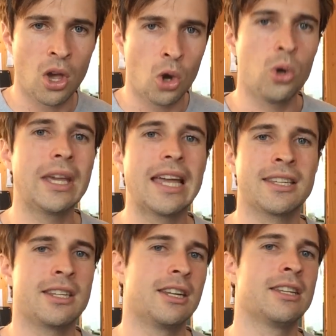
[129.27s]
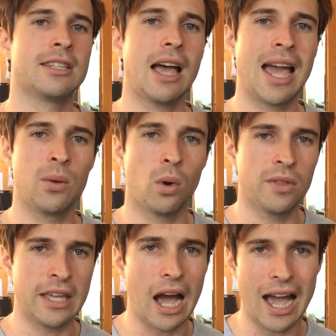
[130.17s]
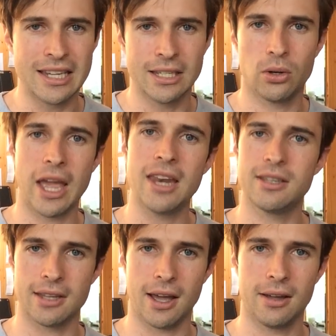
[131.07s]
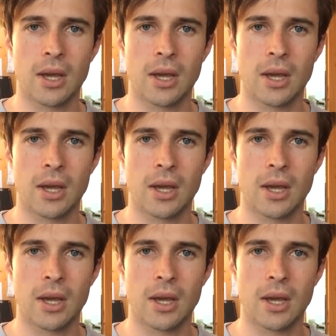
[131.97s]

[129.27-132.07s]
who gets to decide what the ideal ends are.